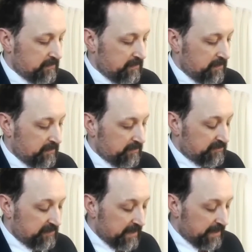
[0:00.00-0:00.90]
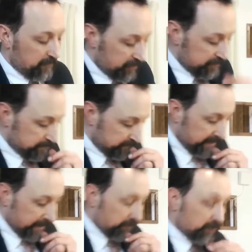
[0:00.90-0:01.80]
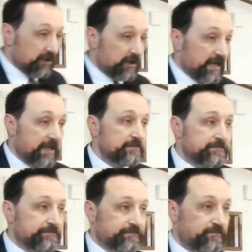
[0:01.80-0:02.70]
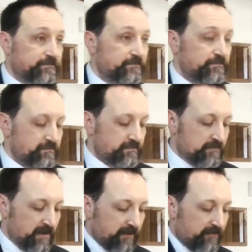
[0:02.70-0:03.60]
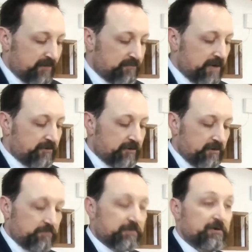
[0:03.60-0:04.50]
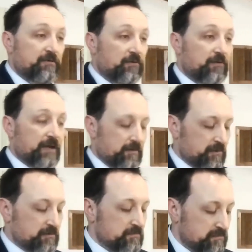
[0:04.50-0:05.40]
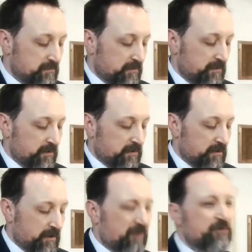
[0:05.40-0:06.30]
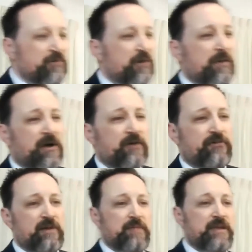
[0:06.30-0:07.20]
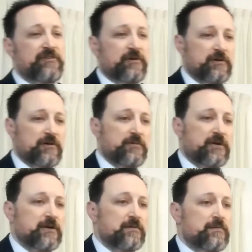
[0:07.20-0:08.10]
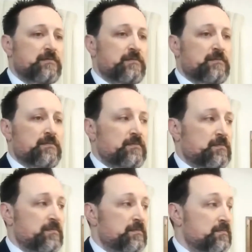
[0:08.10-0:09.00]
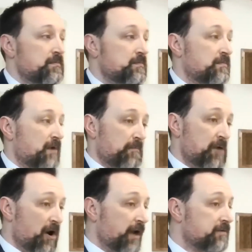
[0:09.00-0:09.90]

The second one that I want to look at, if I beat y'all up enough on that one, y'all do know I'm not trying to beat y'all up, right? I'm not.